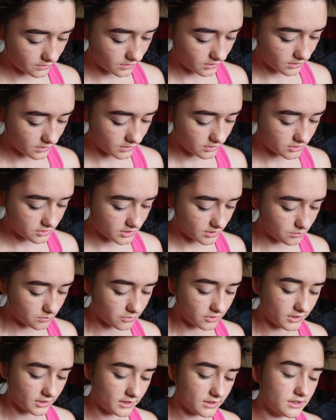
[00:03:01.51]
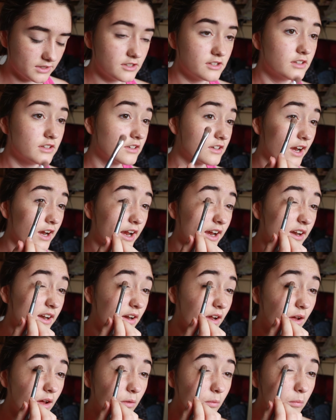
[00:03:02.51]
a shimmery
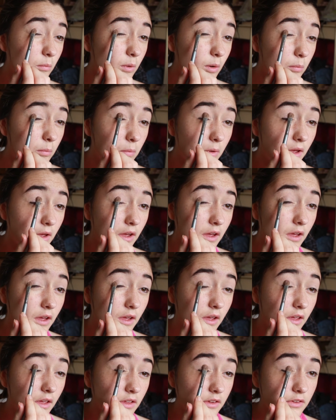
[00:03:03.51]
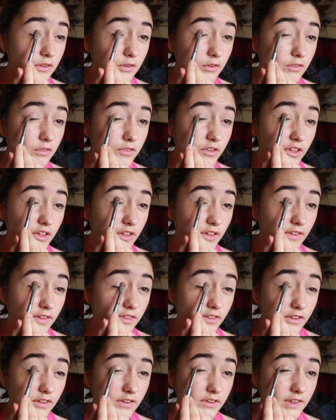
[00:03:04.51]
shade and pop it sort of
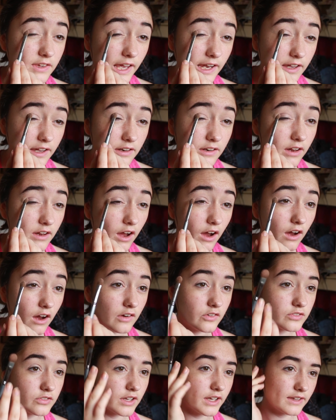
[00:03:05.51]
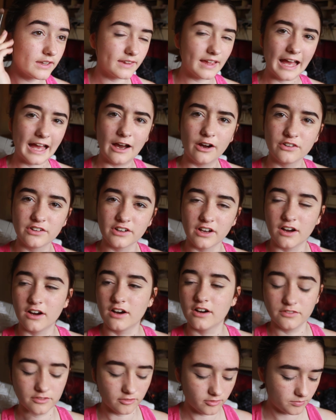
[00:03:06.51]
in the second half, like the outer
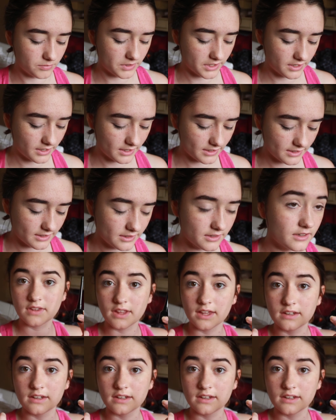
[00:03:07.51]
half of my eyelid.